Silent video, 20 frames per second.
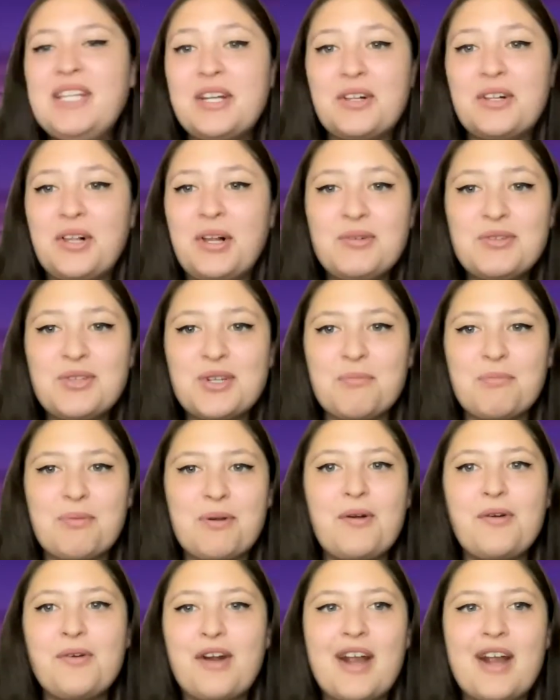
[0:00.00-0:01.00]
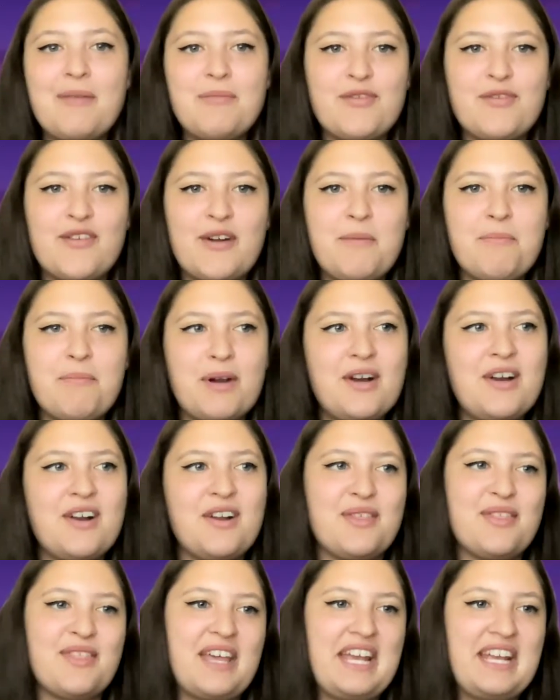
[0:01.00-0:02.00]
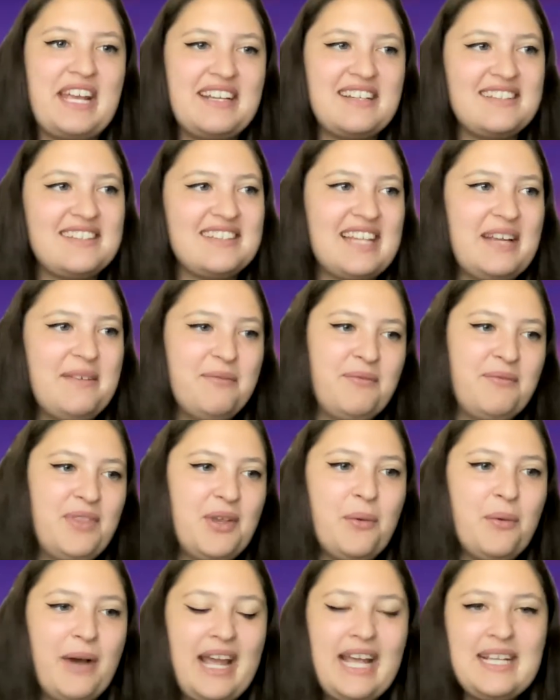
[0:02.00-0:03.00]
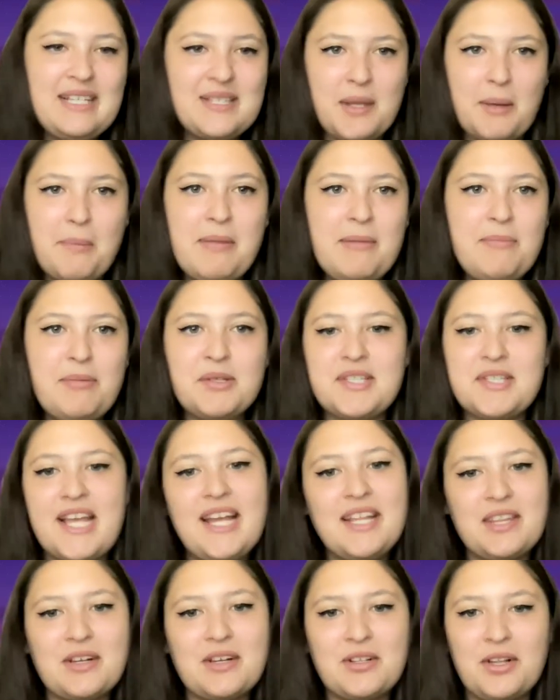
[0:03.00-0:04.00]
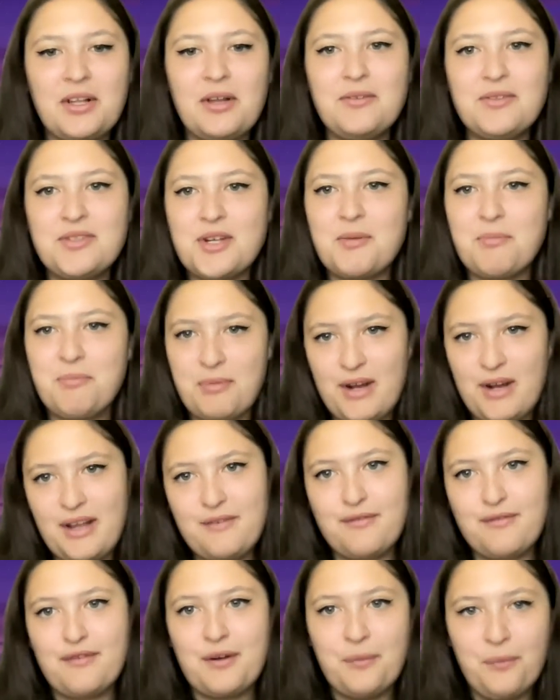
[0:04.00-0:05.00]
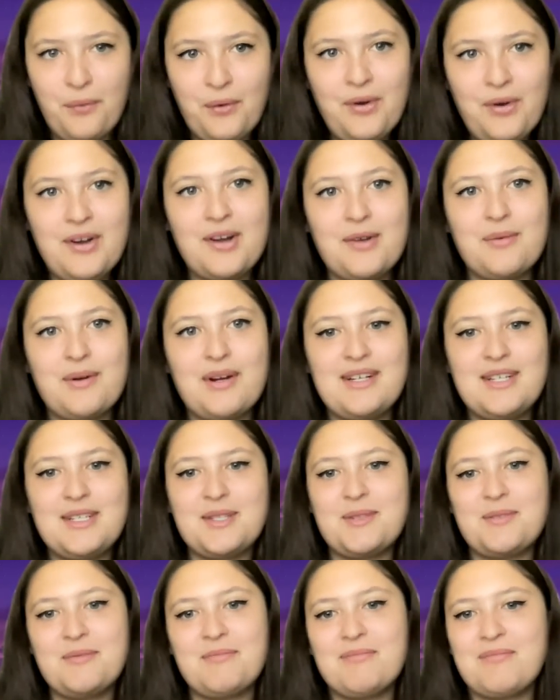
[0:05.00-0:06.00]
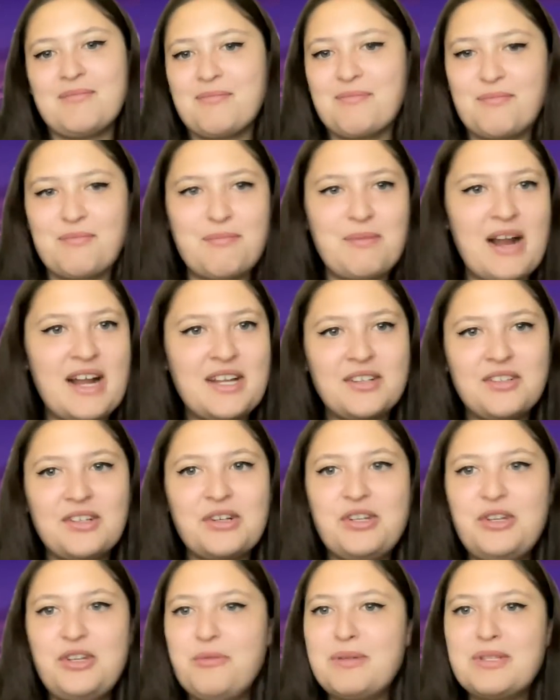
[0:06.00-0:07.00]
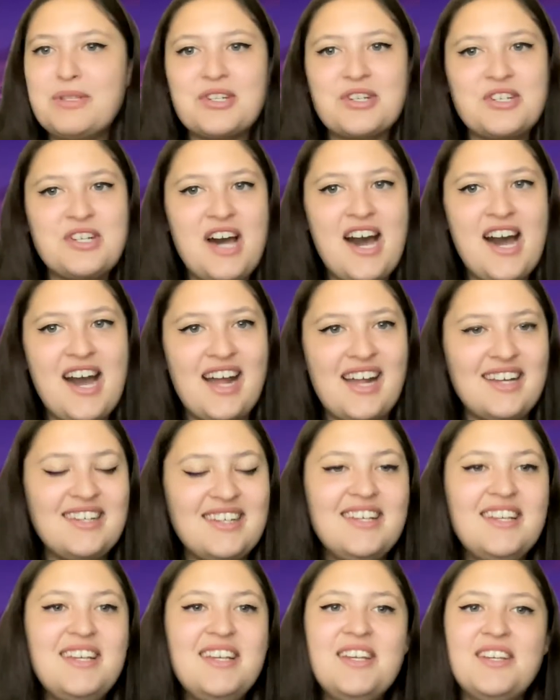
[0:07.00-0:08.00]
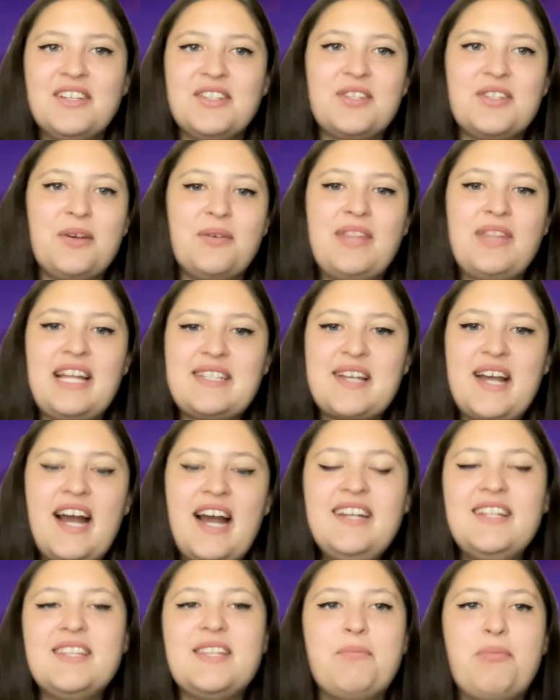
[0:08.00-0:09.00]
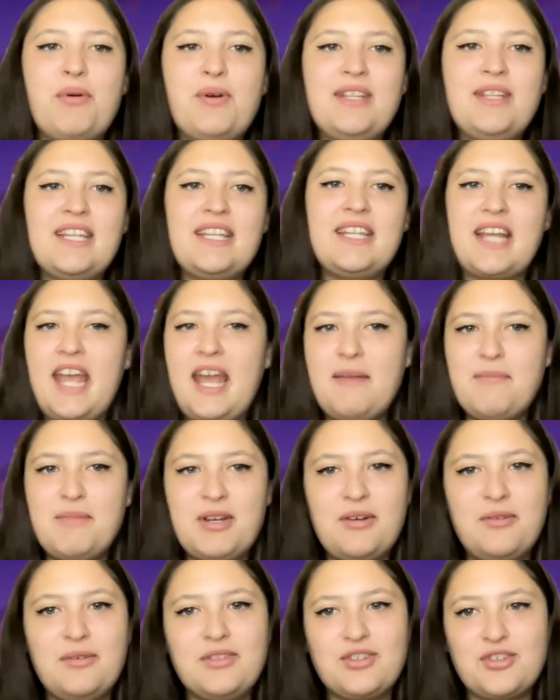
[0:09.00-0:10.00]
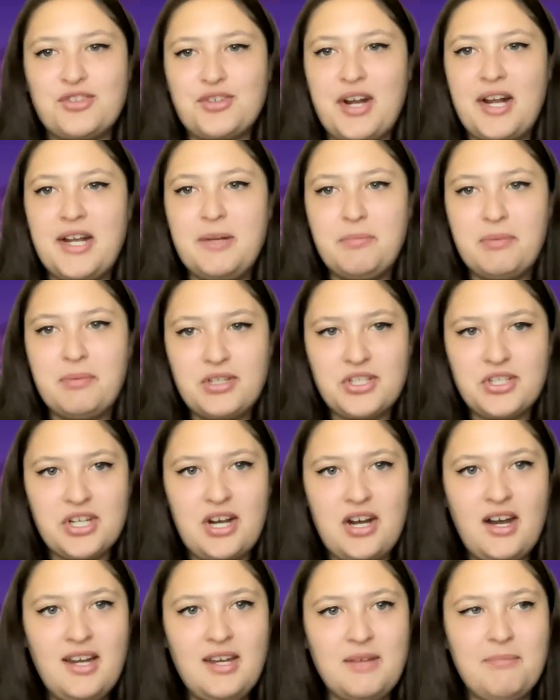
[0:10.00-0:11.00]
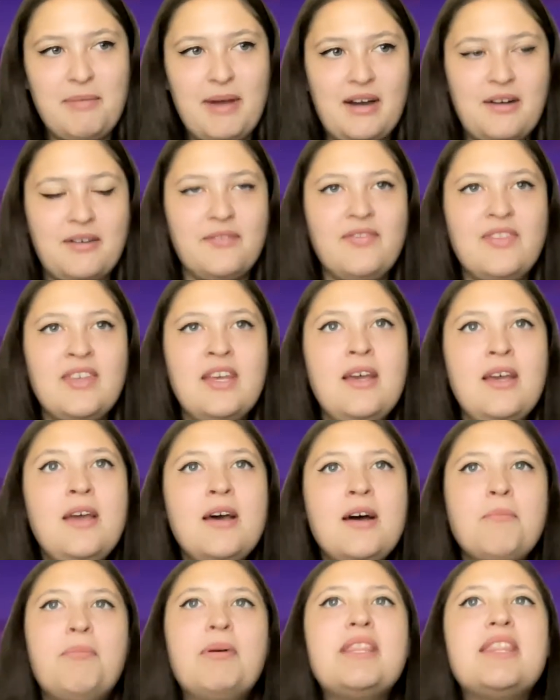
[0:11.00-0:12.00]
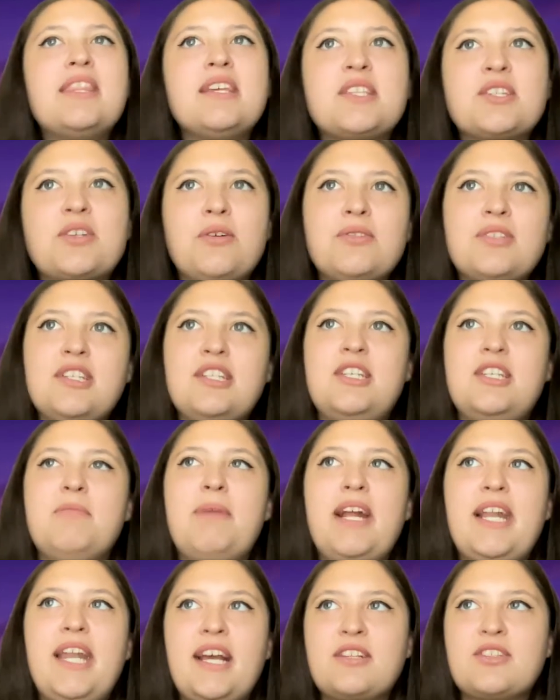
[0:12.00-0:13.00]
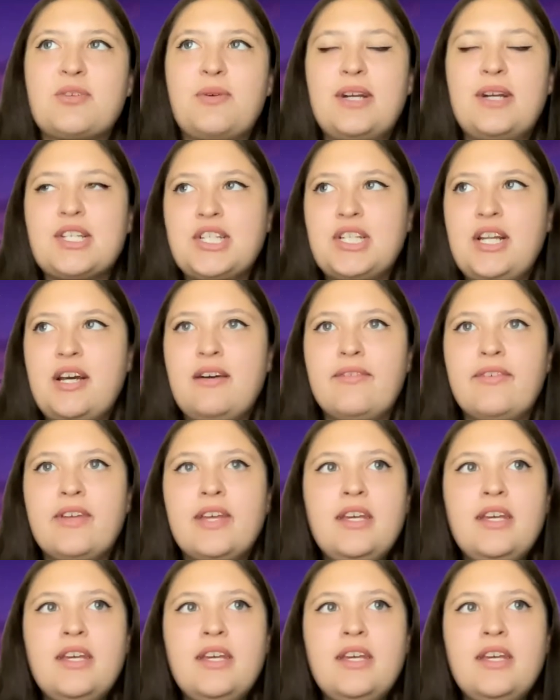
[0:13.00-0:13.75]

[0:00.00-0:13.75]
clones are programmed from birth. Like the way some people say it, the clones are bred for war, whereas regular humans are not. So that's kind of the point that the Kaminoans are trying to push on about. But this goes into my next question of